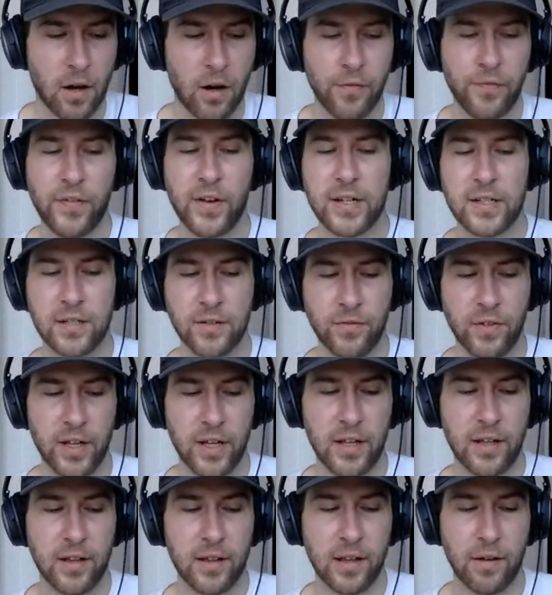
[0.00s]

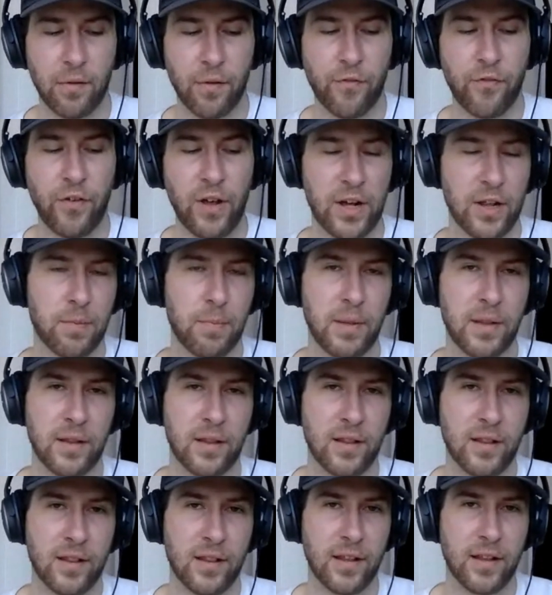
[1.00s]
Offensively, they were fifth,
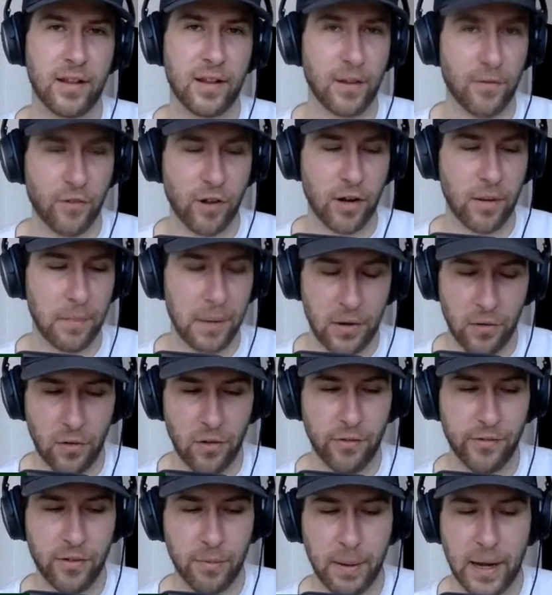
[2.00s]
but they, have got a
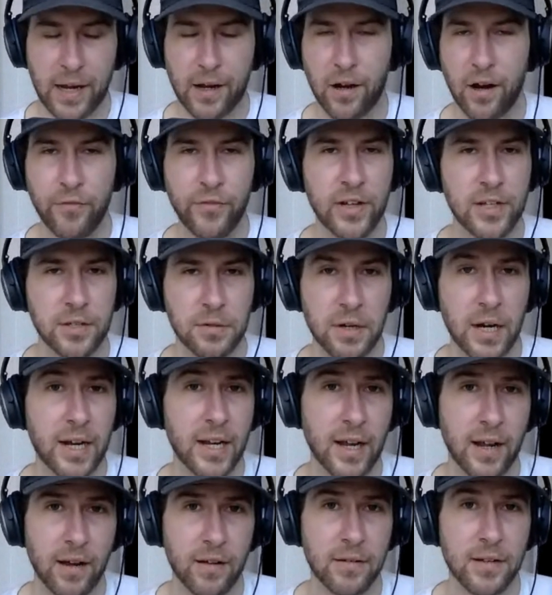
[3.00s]
middle of the pack offense
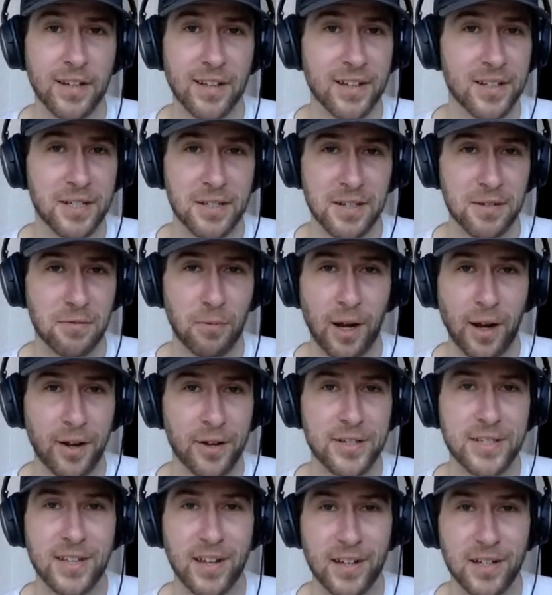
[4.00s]
right now. It's, it's
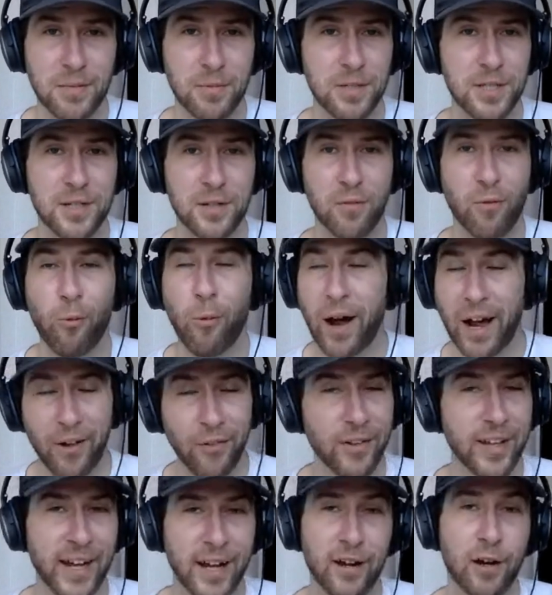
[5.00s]
106, which is
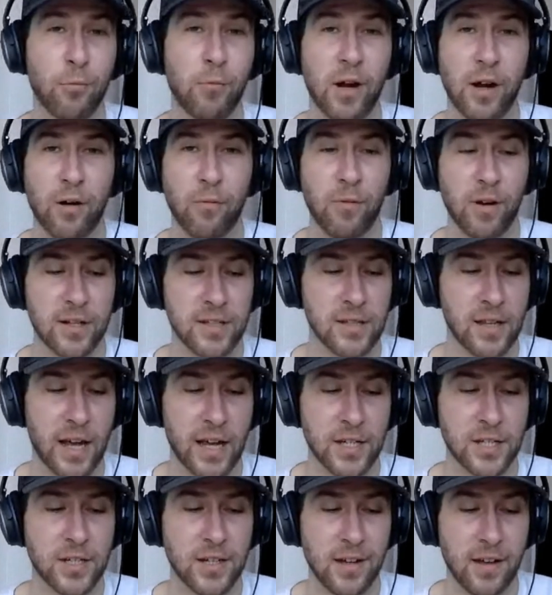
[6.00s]
well down on where it was
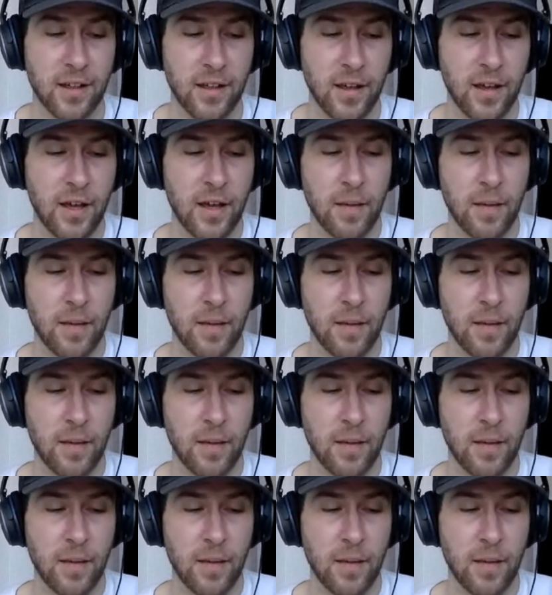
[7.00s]
last year,